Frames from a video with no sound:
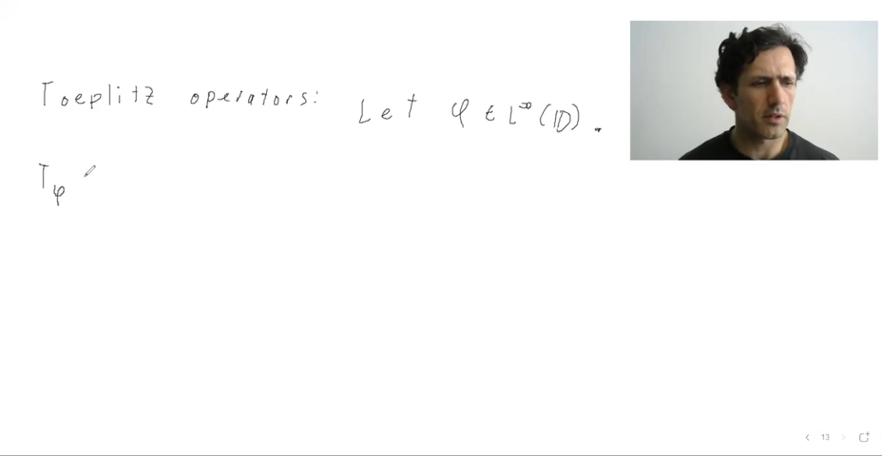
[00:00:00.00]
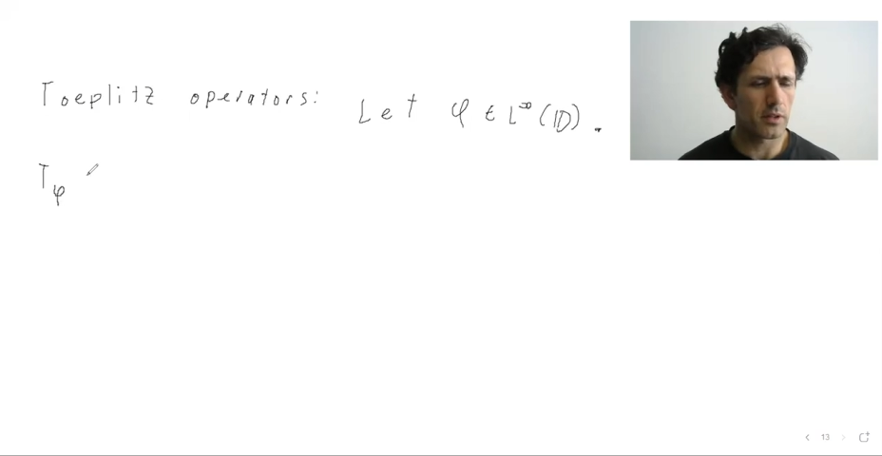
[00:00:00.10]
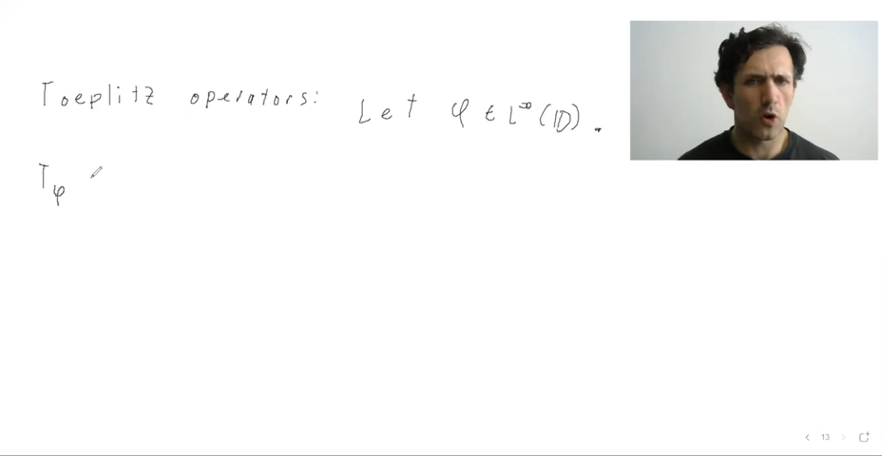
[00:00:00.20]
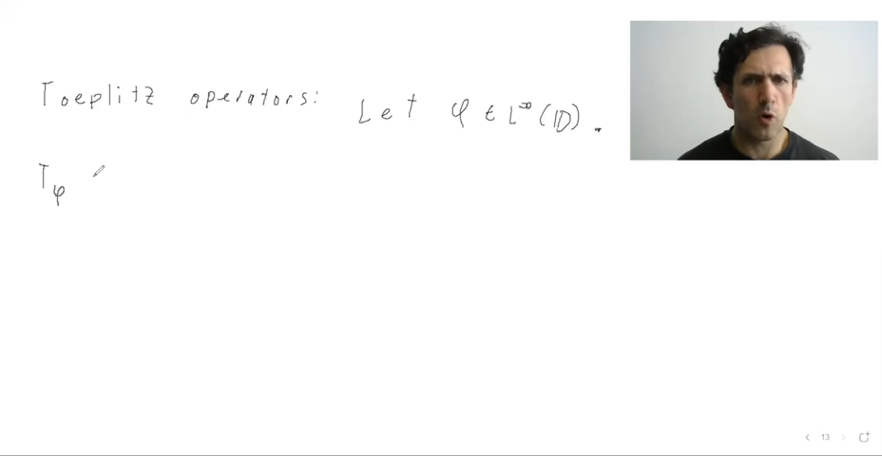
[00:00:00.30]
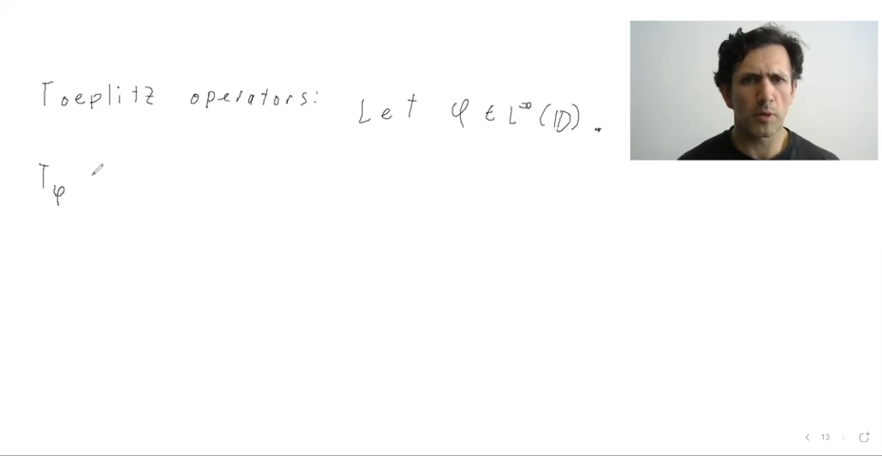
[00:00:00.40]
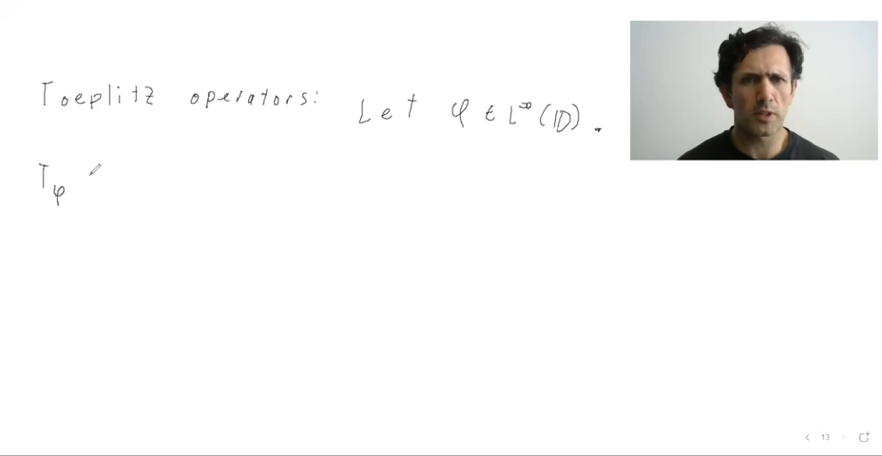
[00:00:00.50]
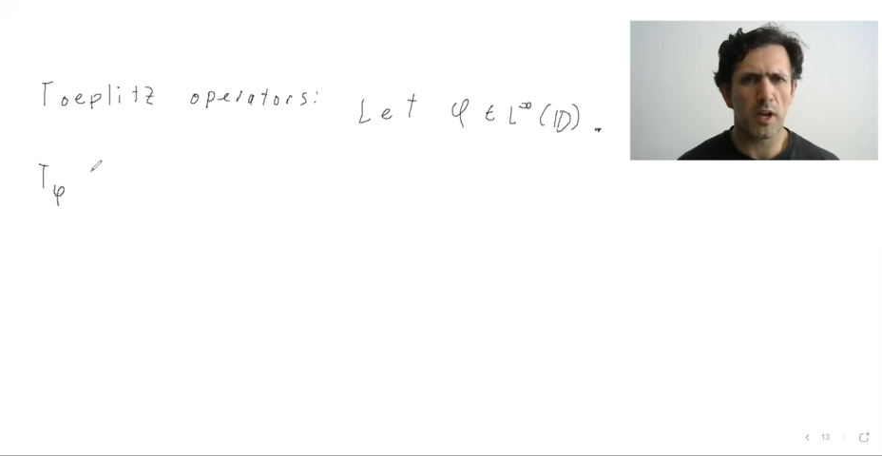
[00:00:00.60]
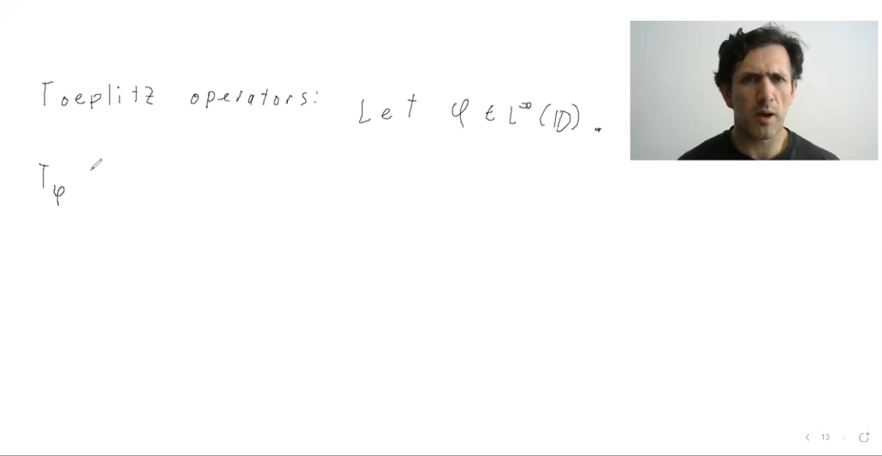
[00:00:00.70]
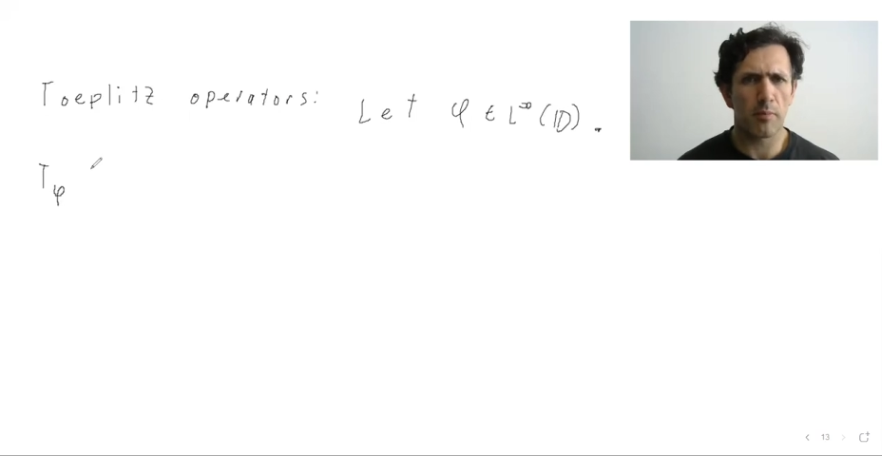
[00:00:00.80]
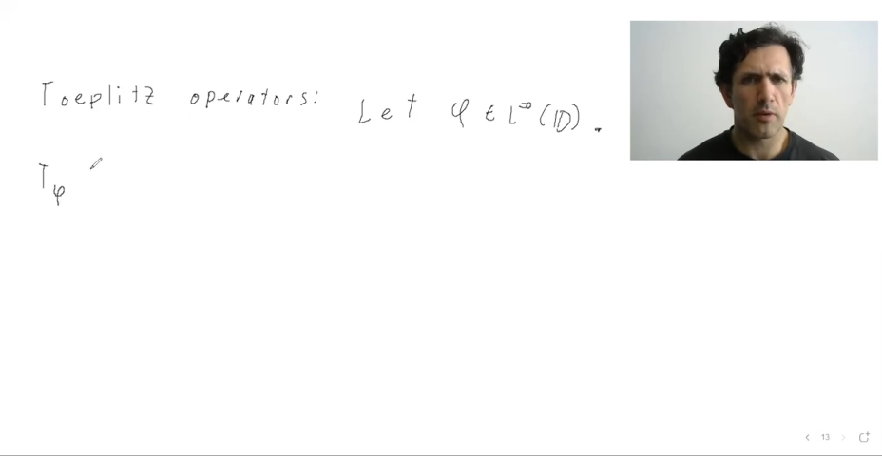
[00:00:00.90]
the Toeplitz
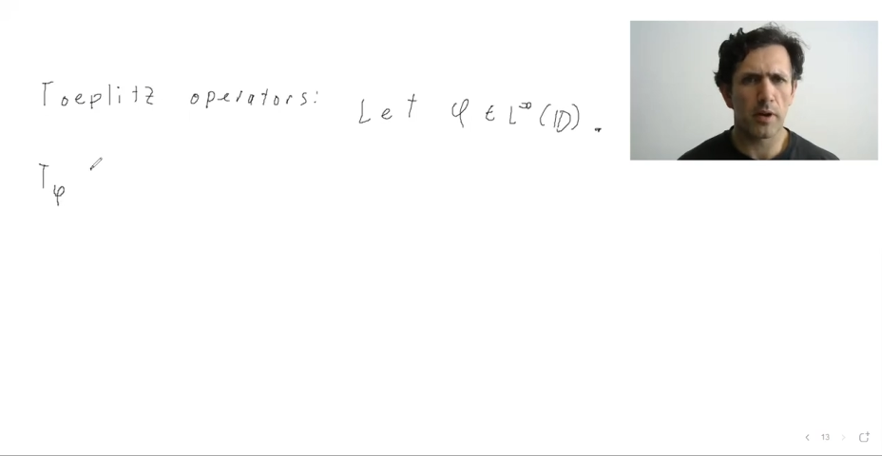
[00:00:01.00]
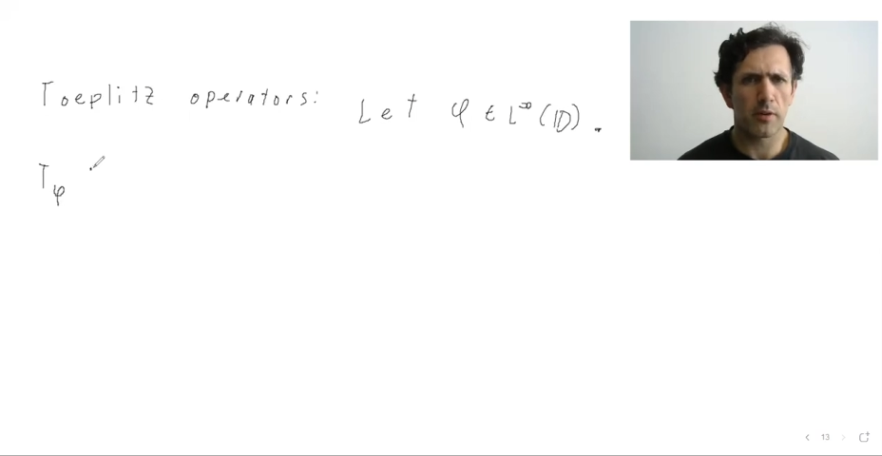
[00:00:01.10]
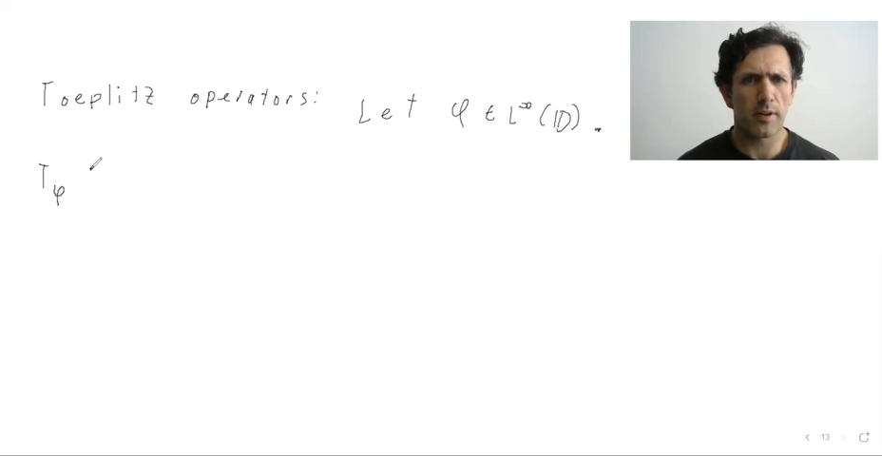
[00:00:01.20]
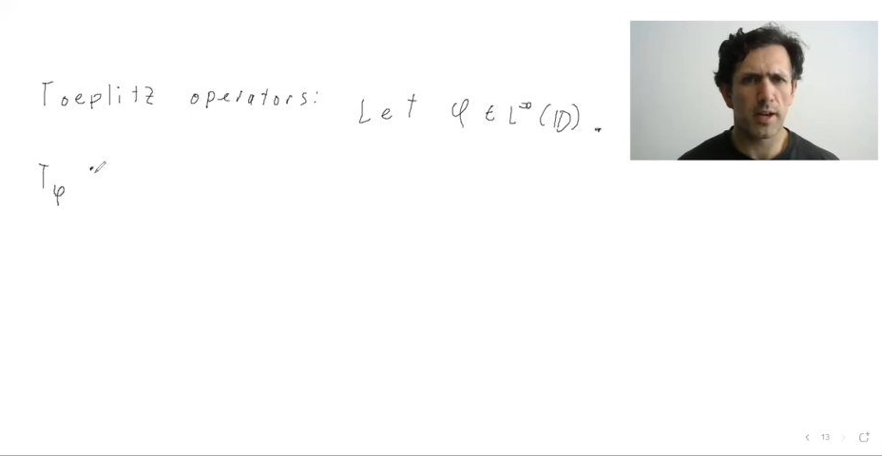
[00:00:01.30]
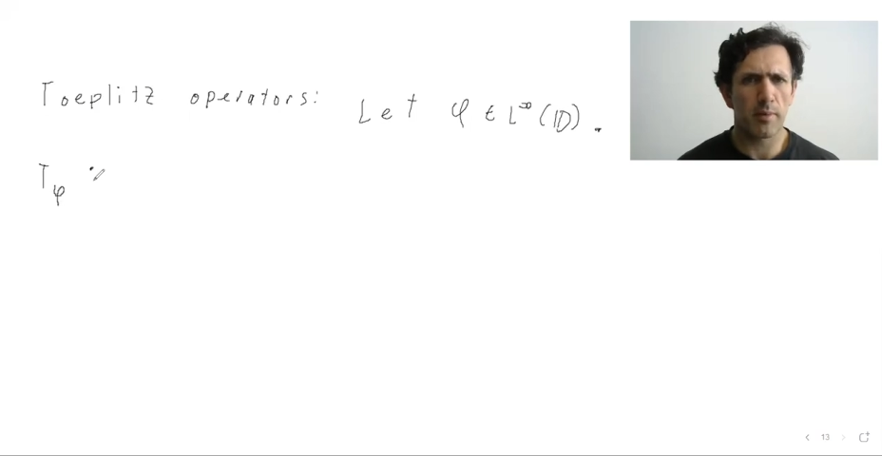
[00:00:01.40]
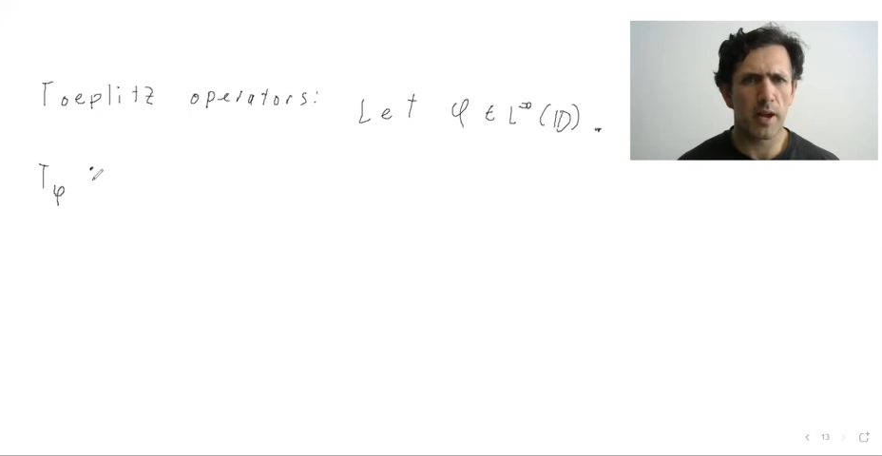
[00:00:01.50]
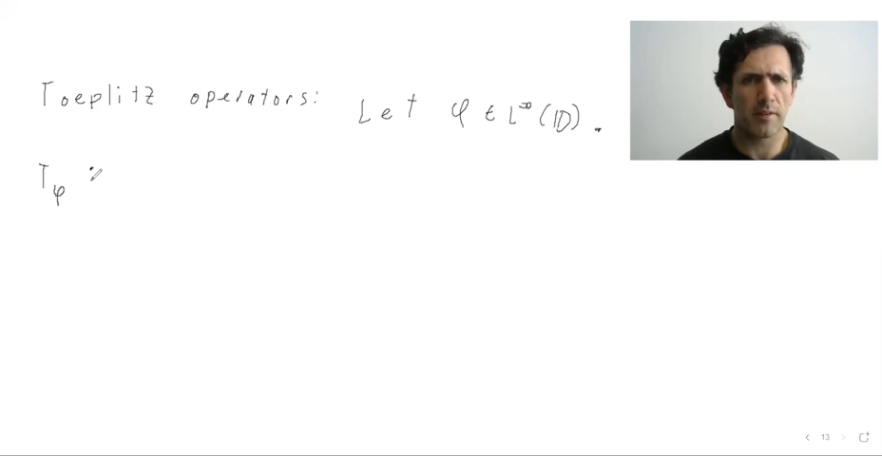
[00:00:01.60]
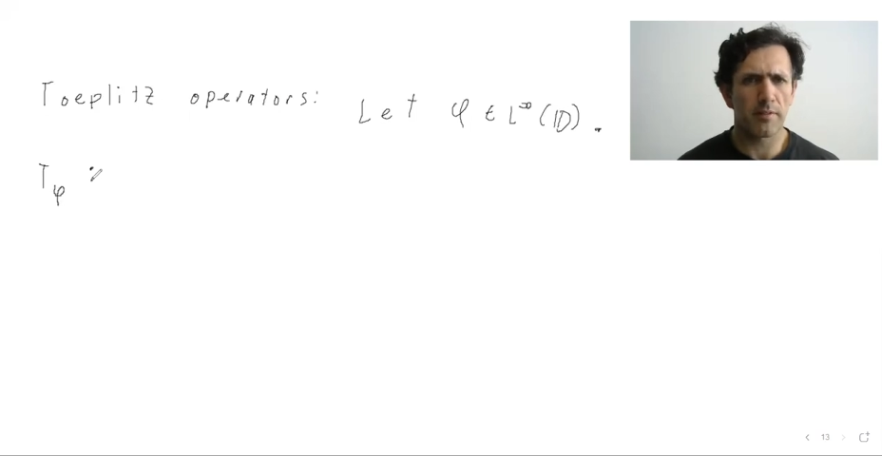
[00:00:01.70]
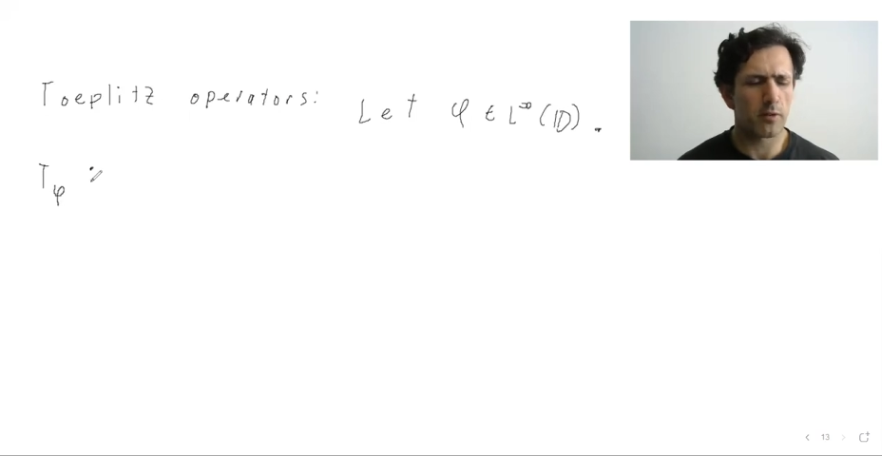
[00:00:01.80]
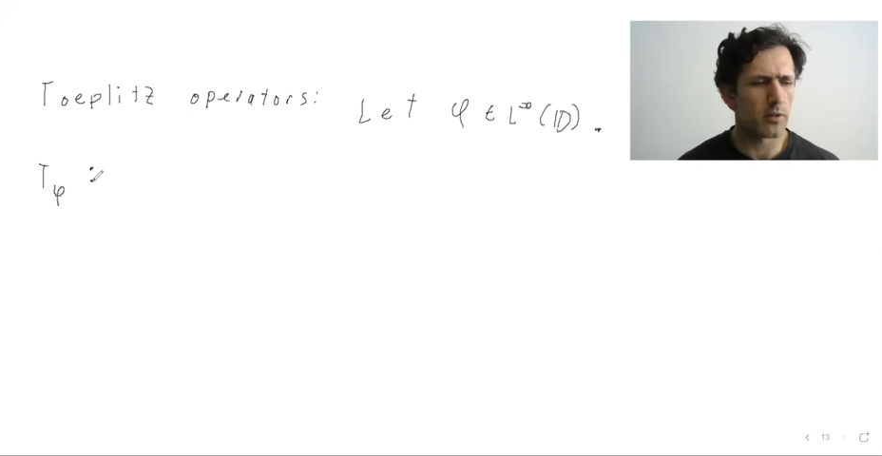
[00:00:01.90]
operator, named
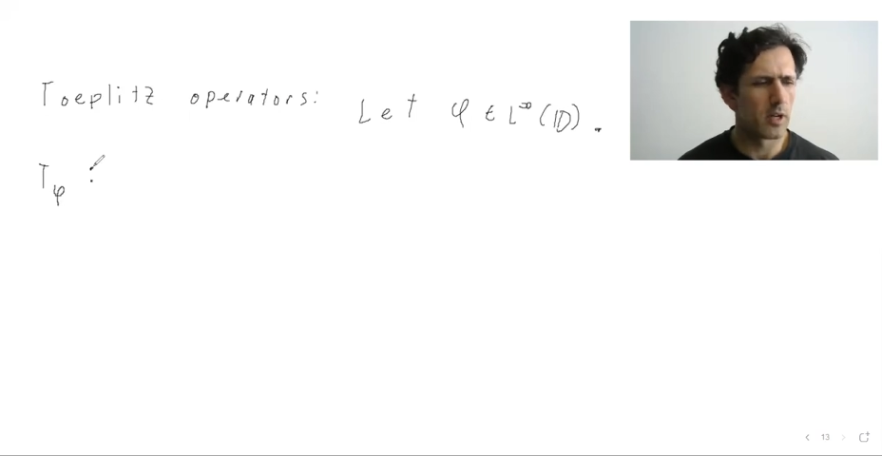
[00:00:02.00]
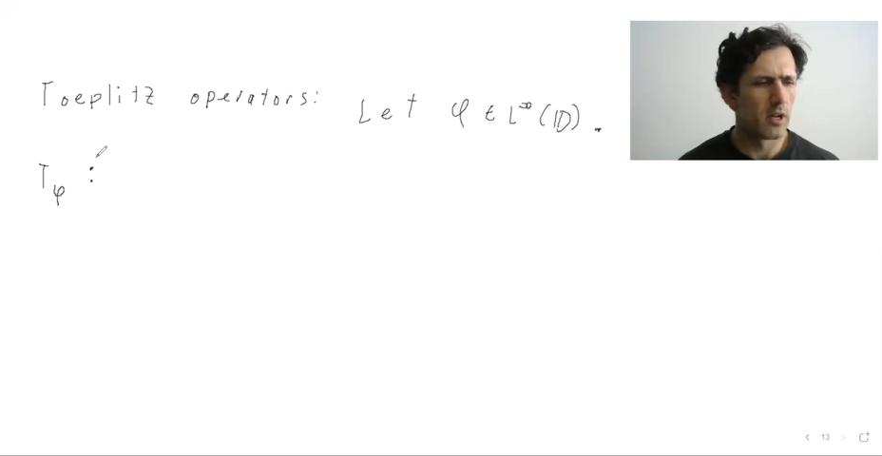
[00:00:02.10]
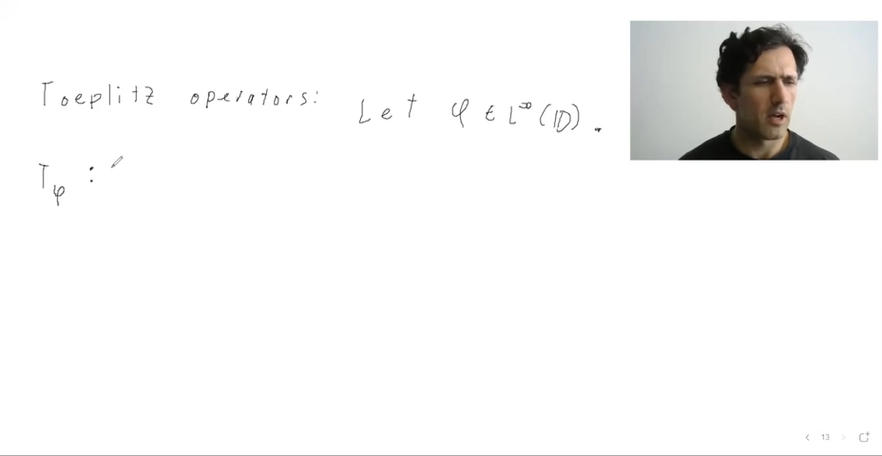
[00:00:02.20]
after